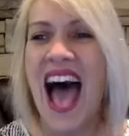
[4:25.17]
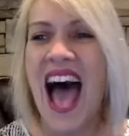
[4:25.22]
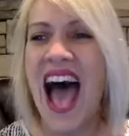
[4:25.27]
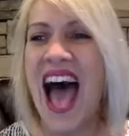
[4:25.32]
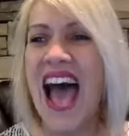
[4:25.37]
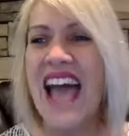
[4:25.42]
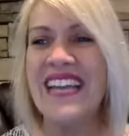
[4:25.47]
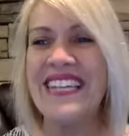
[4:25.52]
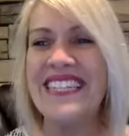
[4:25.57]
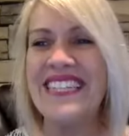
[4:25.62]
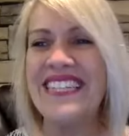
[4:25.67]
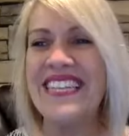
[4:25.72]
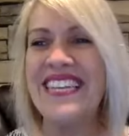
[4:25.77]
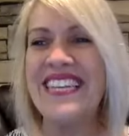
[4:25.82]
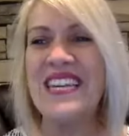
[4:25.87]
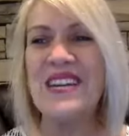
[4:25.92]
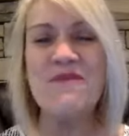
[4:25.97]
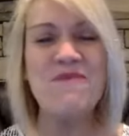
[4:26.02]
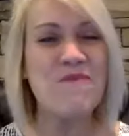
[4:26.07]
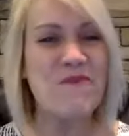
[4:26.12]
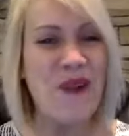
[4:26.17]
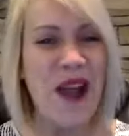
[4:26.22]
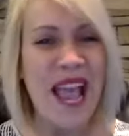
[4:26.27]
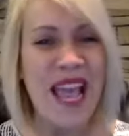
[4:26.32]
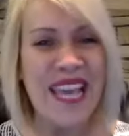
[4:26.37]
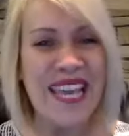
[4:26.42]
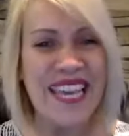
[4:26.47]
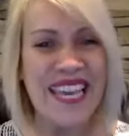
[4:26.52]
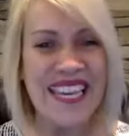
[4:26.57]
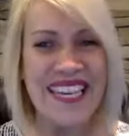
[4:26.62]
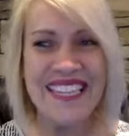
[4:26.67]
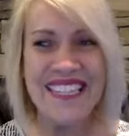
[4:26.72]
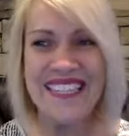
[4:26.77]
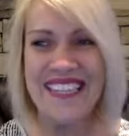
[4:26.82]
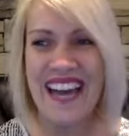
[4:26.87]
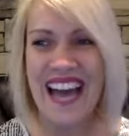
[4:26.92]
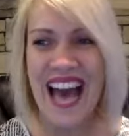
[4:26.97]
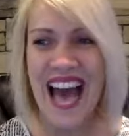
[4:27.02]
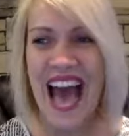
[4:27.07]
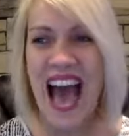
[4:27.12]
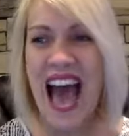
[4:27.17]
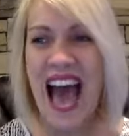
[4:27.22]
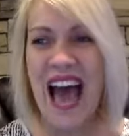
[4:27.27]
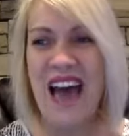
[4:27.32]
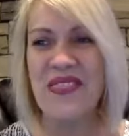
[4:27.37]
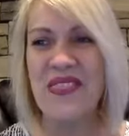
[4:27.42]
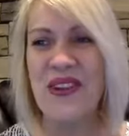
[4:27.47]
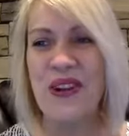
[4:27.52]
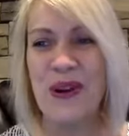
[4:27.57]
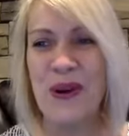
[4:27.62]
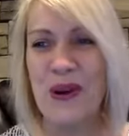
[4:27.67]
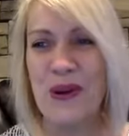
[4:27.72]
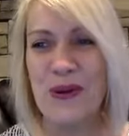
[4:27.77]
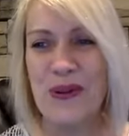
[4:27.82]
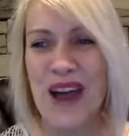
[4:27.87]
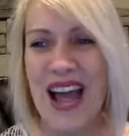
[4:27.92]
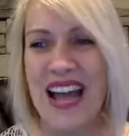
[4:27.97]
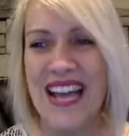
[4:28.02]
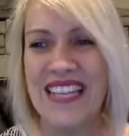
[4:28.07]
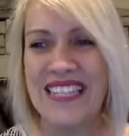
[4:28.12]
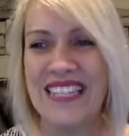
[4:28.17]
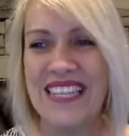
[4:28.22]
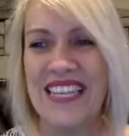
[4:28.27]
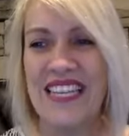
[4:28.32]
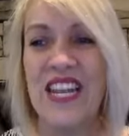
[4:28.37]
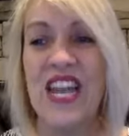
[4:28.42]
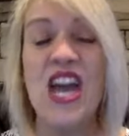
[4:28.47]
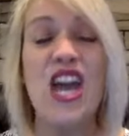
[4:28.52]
I see it breaking on the horizon.